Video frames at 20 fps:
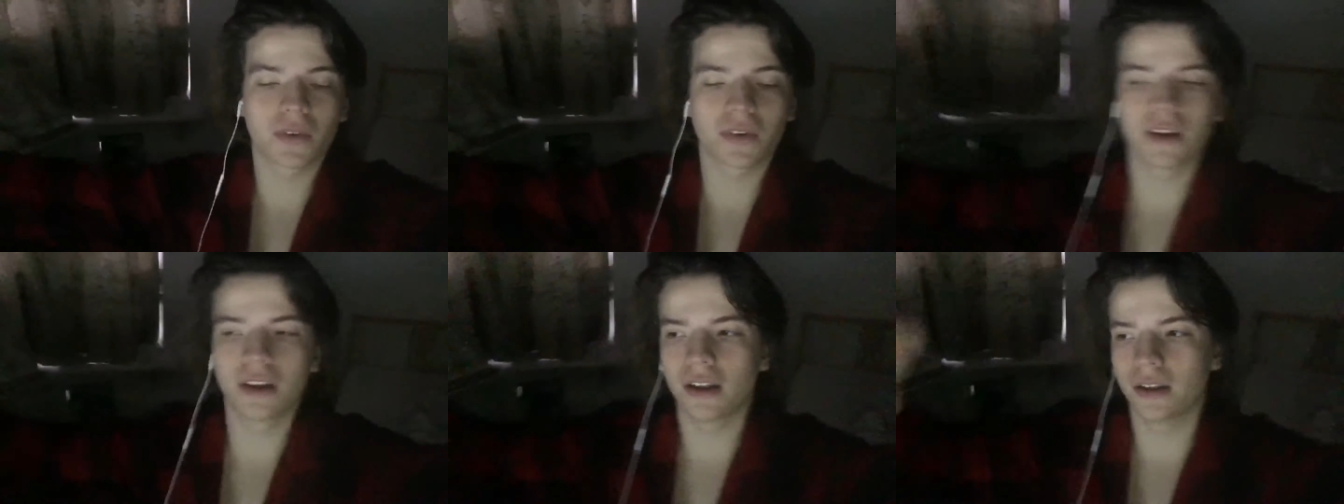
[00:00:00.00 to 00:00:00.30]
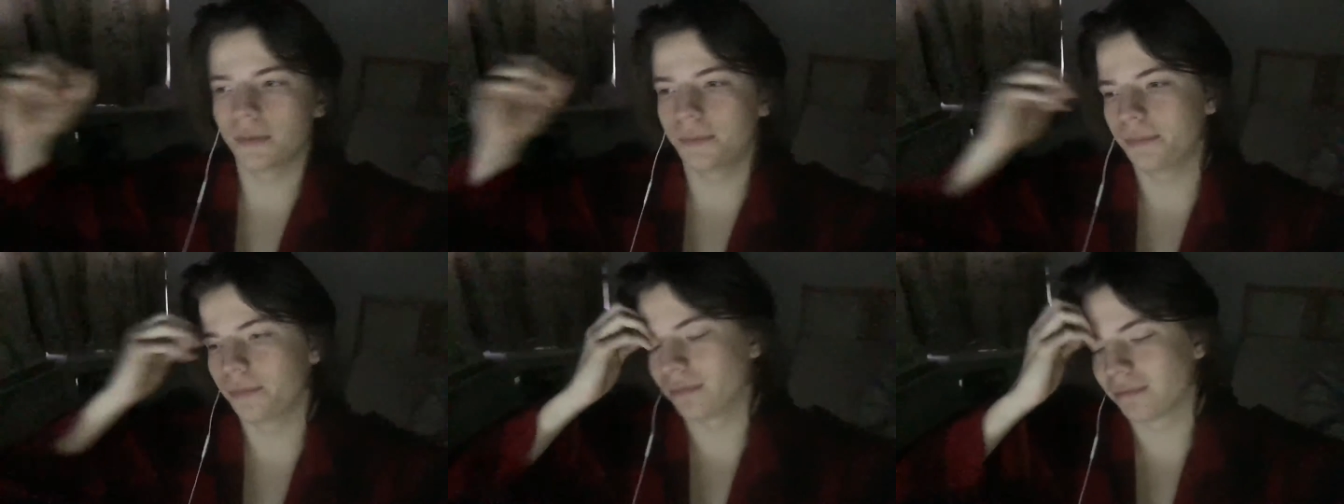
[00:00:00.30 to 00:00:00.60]

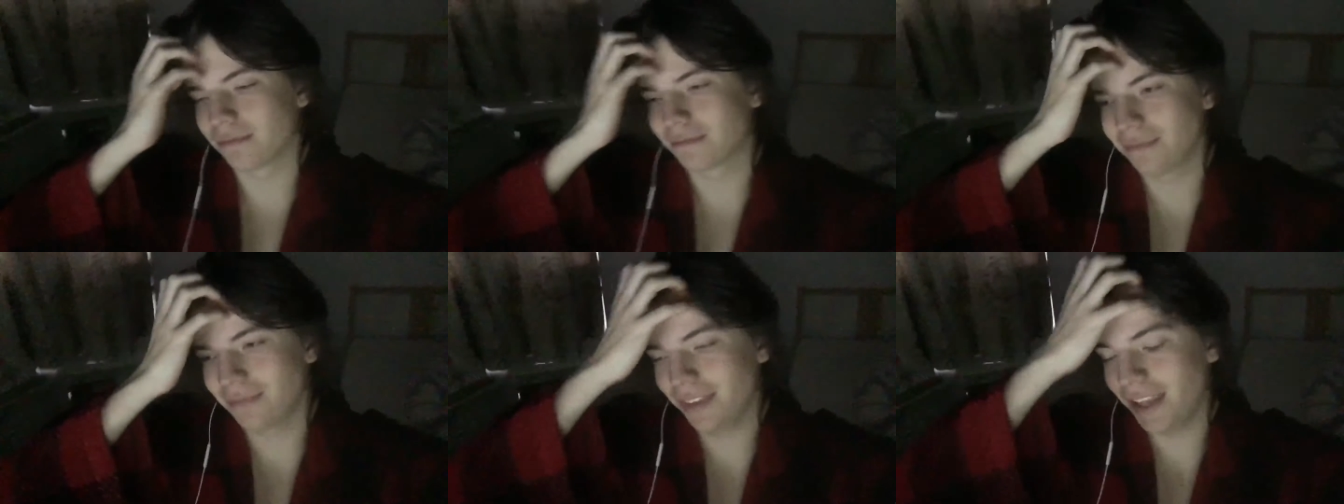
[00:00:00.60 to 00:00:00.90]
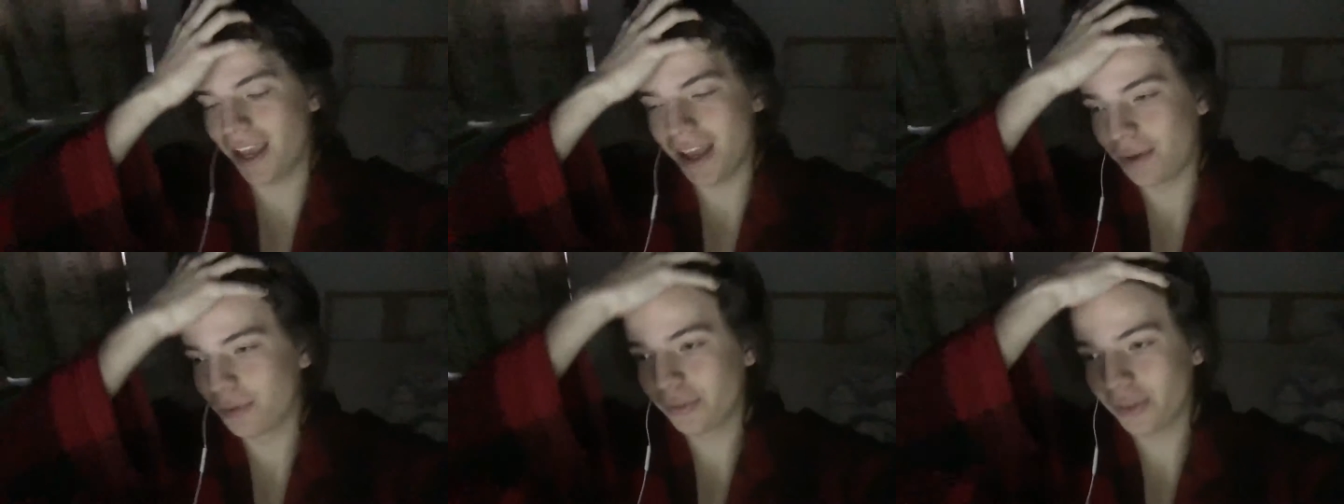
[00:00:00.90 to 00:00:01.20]
Um,
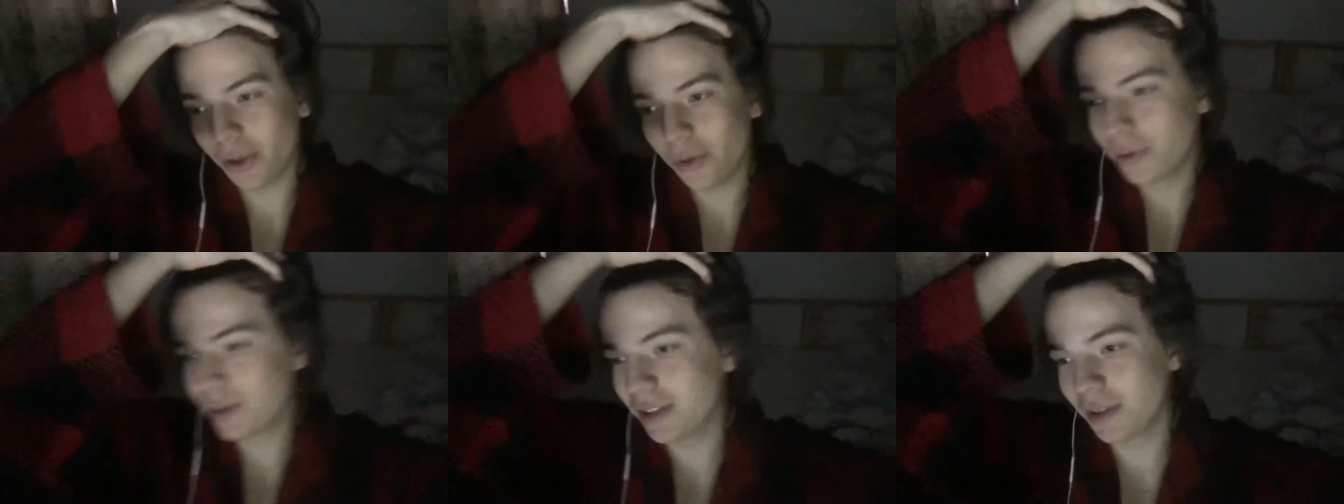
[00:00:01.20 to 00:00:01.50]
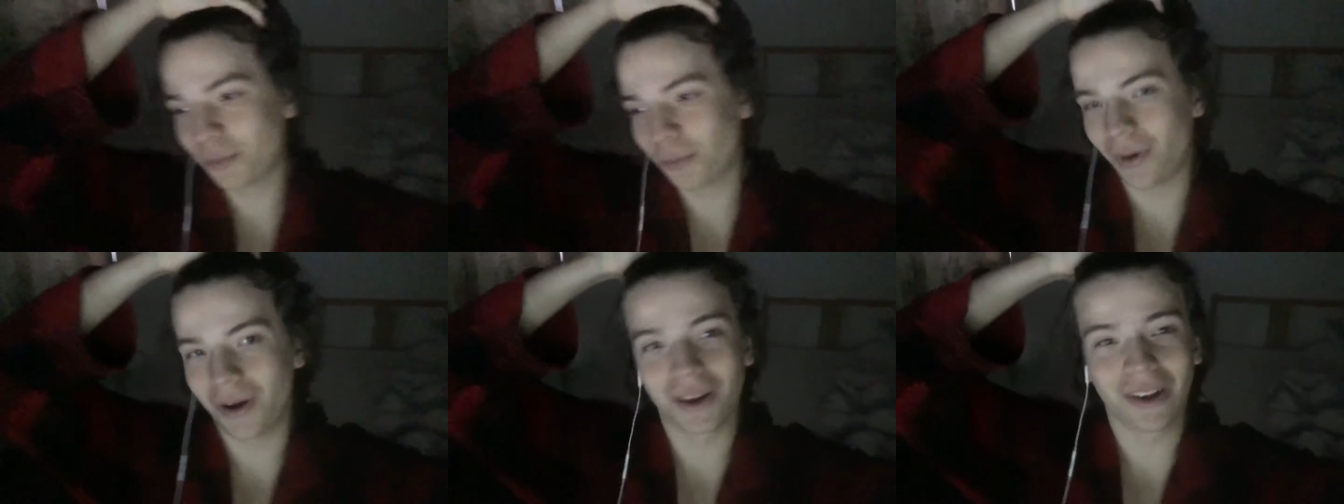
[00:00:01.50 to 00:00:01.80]
yeah, it was only
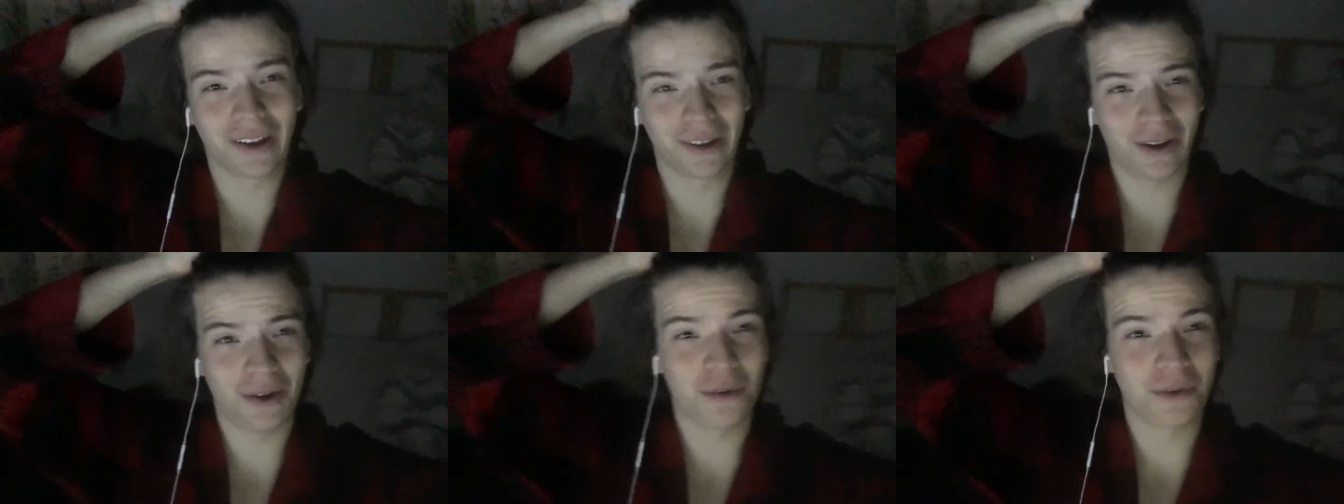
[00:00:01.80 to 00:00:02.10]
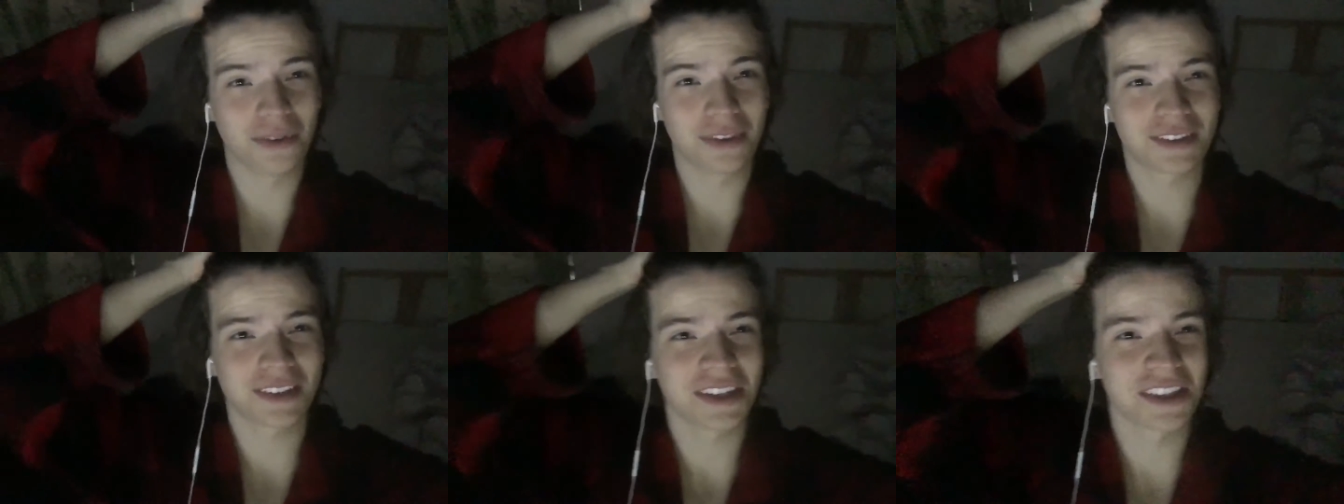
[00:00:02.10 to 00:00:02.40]
the one
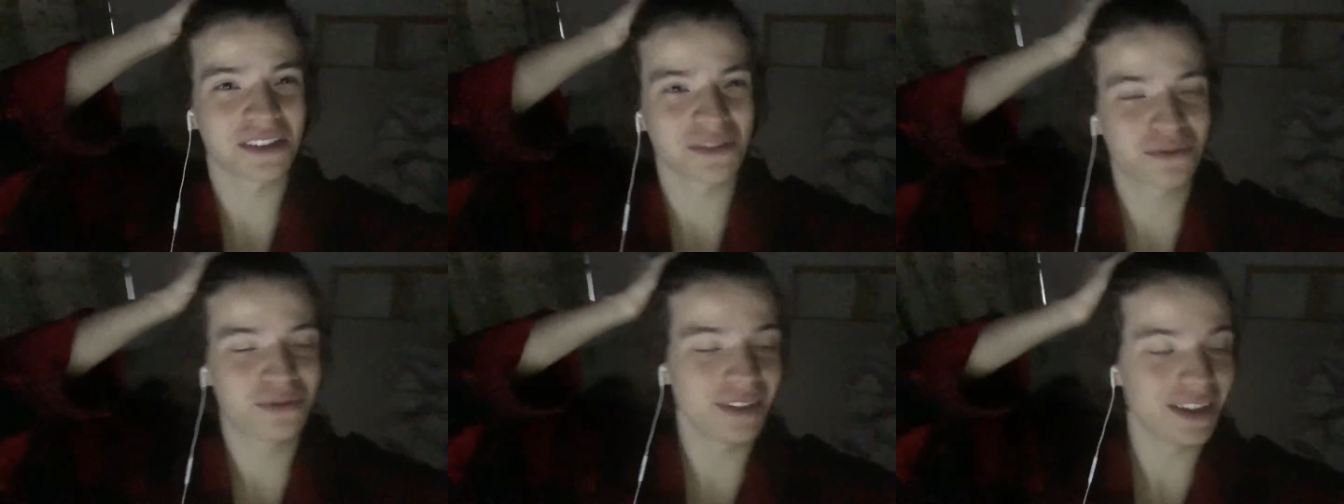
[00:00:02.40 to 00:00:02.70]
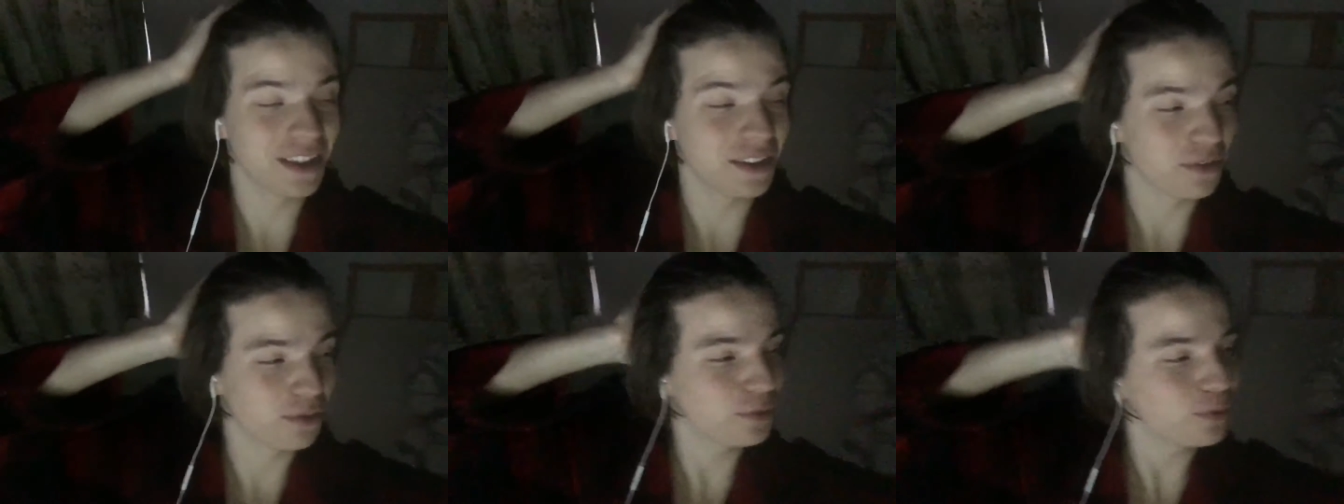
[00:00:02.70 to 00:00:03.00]
goal inside
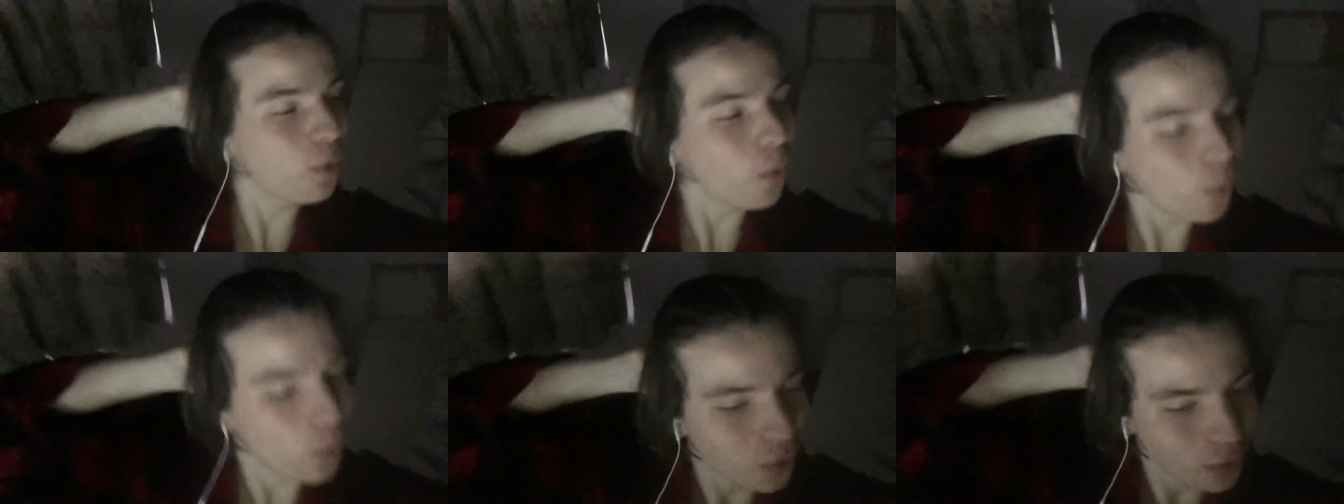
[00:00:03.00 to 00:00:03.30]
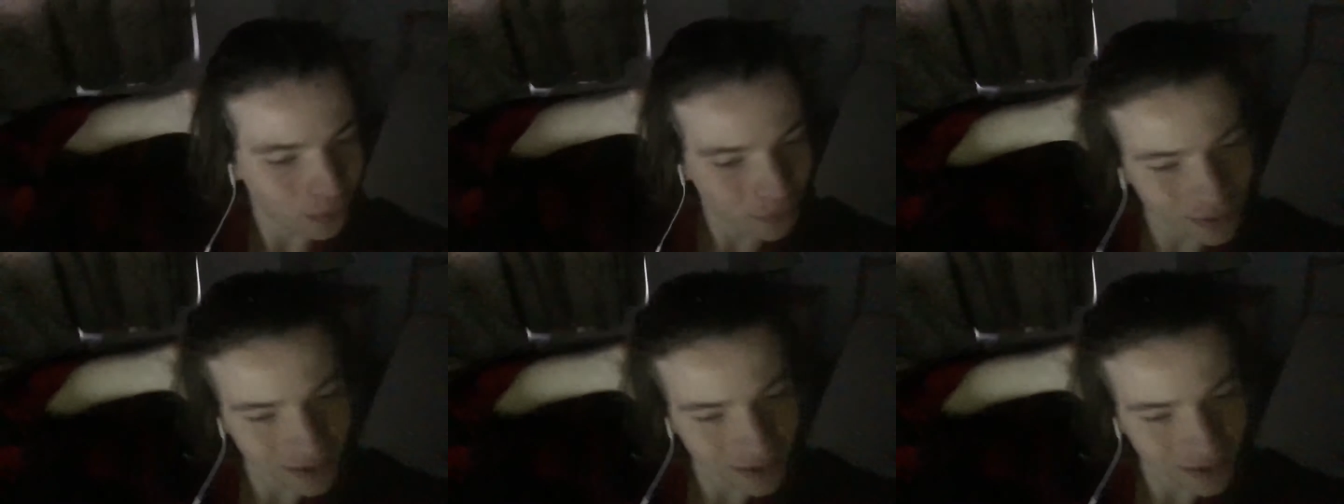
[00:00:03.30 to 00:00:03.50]
the, in the fourth